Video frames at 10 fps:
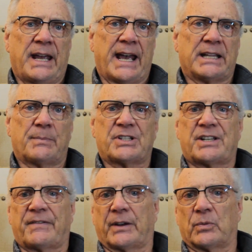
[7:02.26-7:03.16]
and the
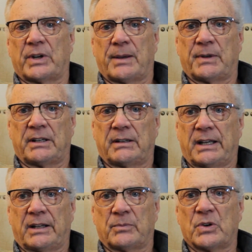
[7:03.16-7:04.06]
Pacific Rim,
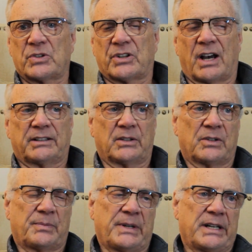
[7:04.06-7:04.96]
and Bruce thought that it
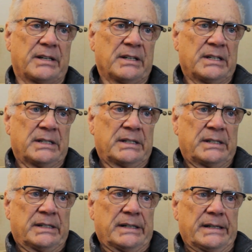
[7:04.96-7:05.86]
would be
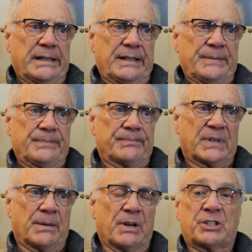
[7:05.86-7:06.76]
a
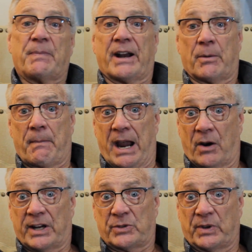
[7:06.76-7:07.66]
much better
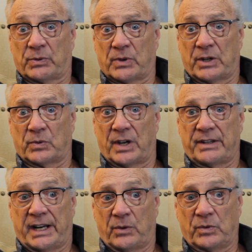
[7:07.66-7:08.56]
marriage with Run Run
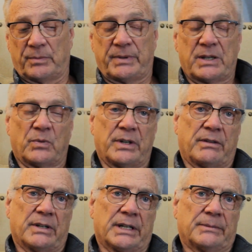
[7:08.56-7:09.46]
than it would be with